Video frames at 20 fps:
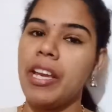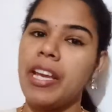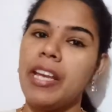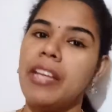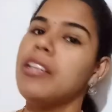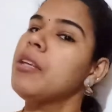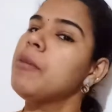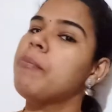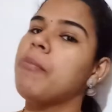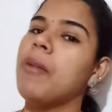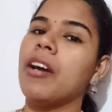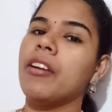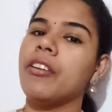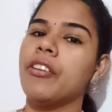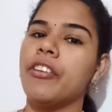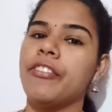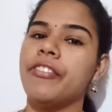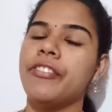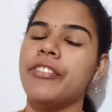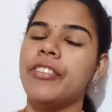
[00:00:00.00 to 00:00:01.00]
any
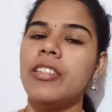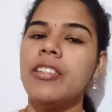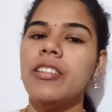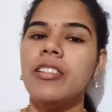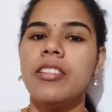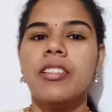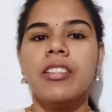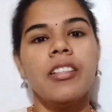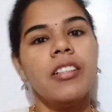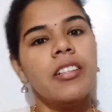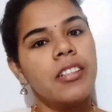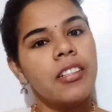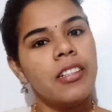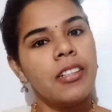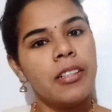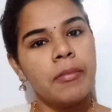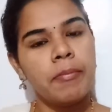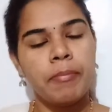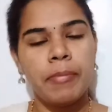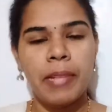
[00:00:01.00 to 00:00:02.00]
part of the
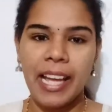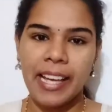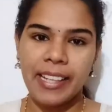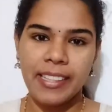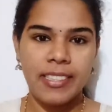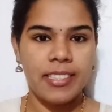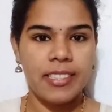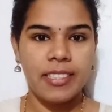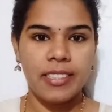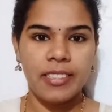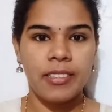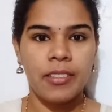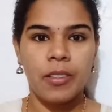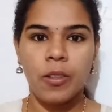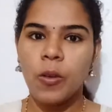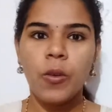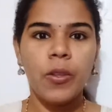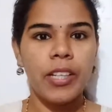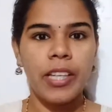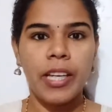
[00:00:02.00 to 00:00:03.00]
plant.
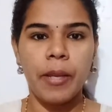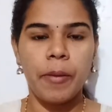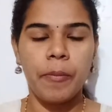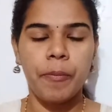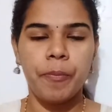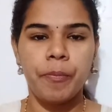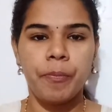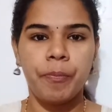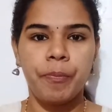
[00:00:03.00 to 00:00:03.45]
Okay.